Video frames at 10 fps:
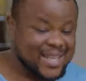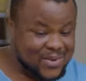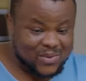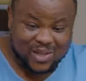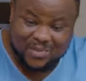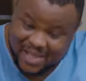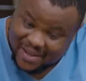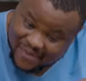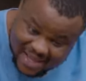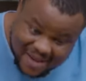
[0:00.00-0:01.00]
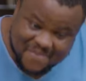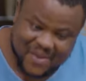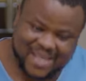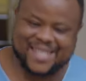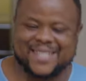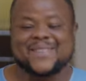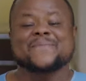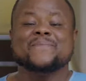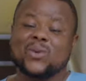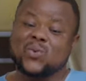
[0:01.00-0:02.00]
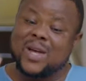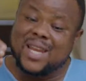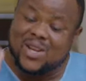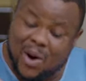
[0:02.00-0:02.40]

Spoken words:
He'll just be giving them money. But when it